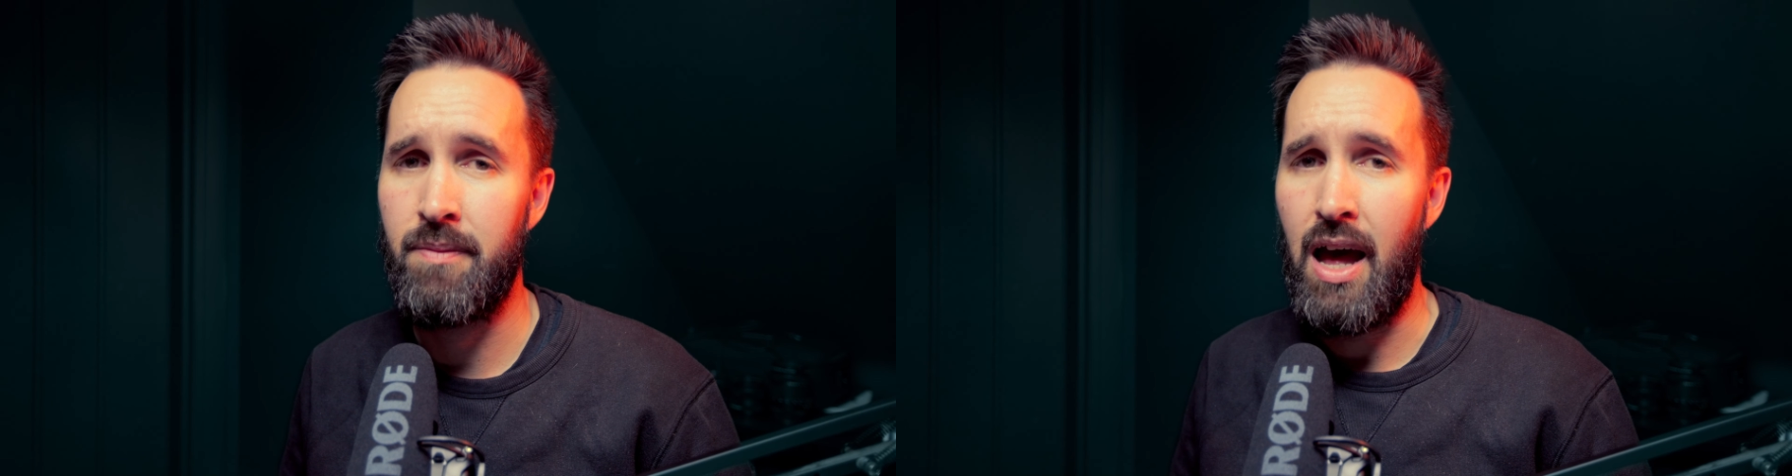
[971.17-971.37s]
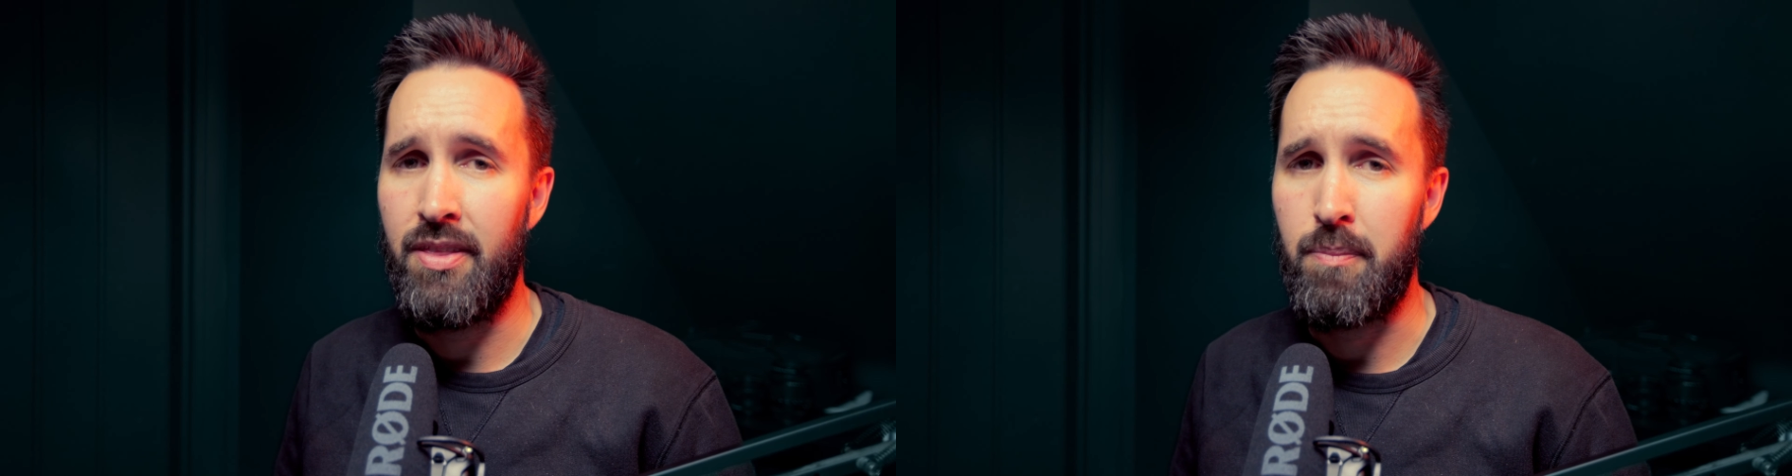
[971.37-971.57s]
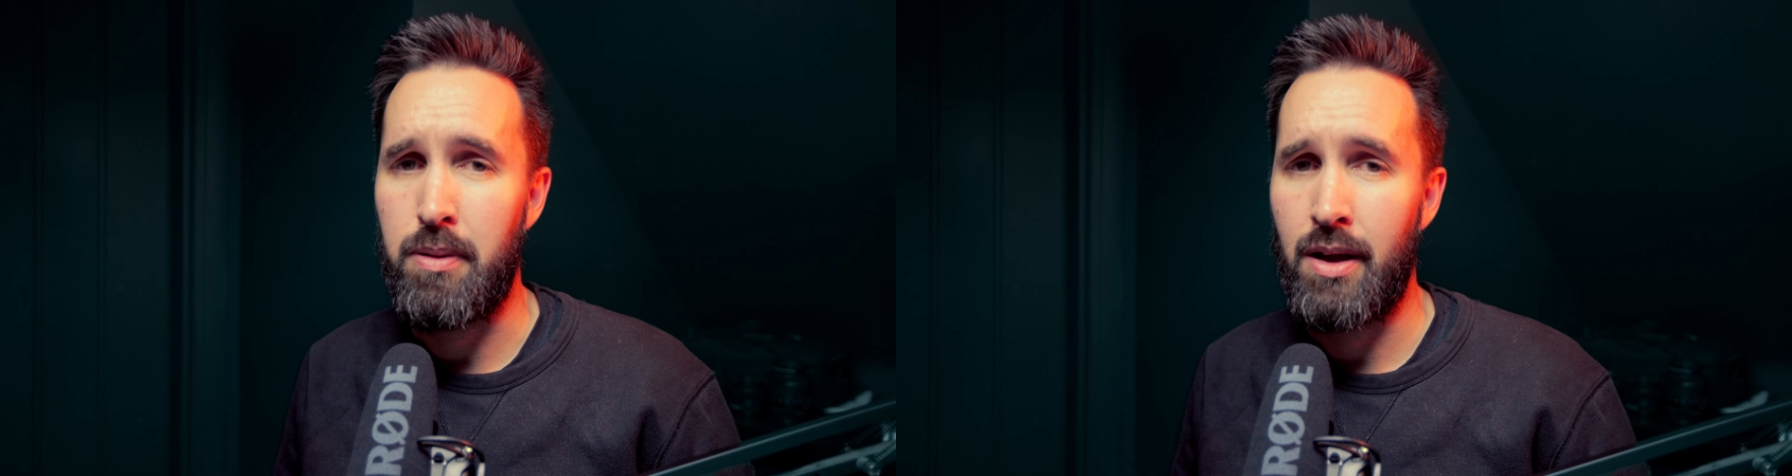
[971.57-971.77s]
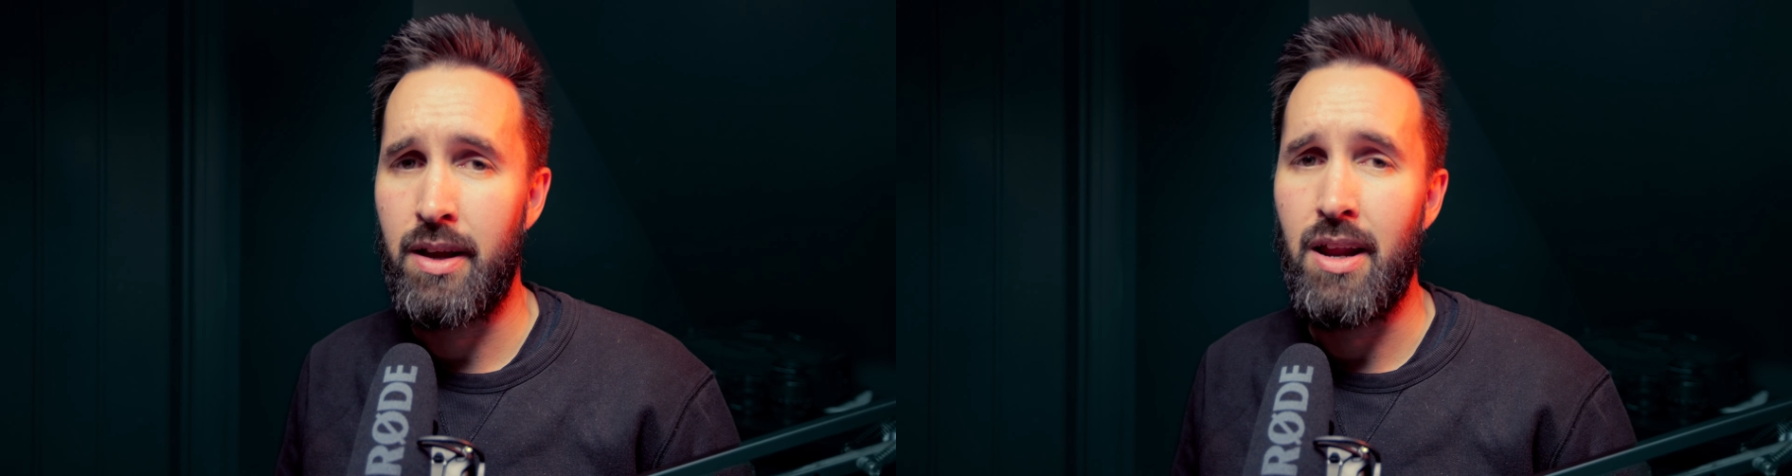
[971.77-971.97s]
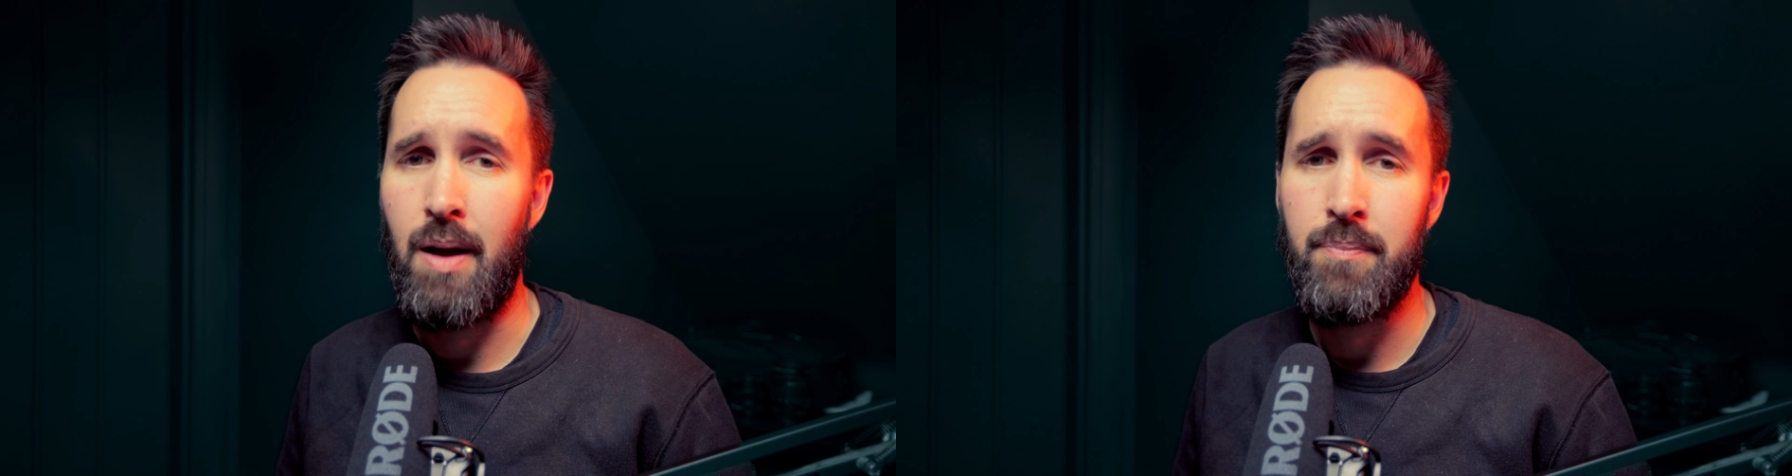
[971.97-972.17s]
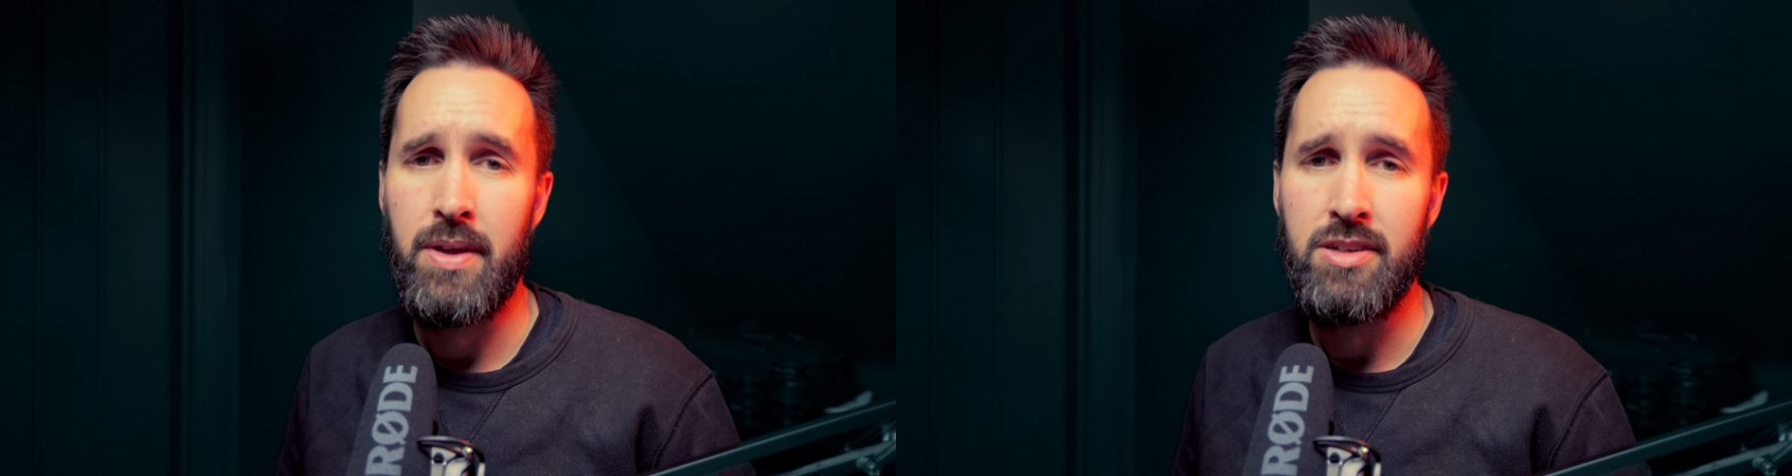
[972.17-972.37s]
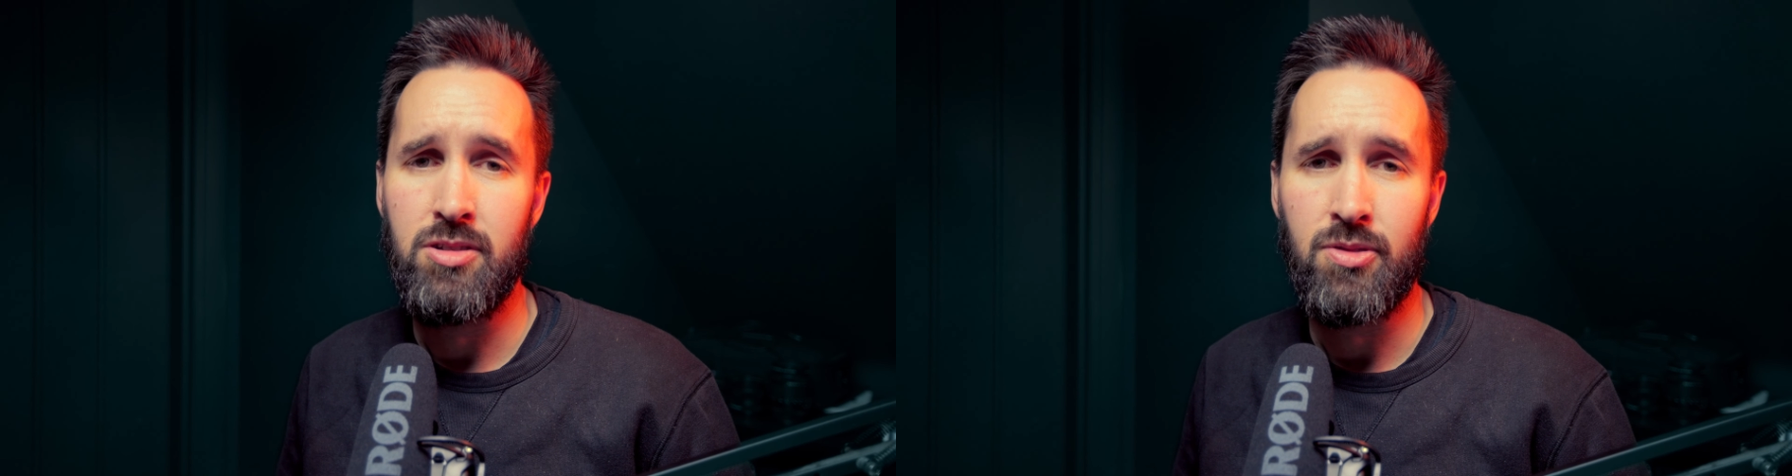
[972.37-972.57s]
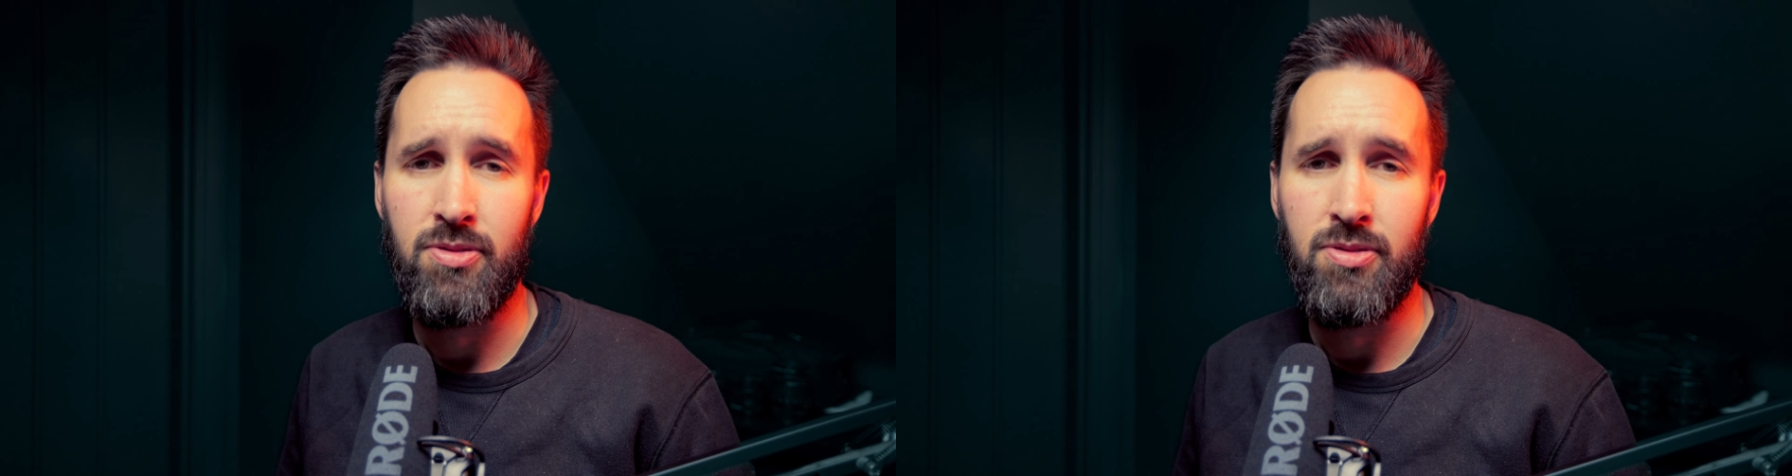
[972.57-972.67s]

and the plugin updates your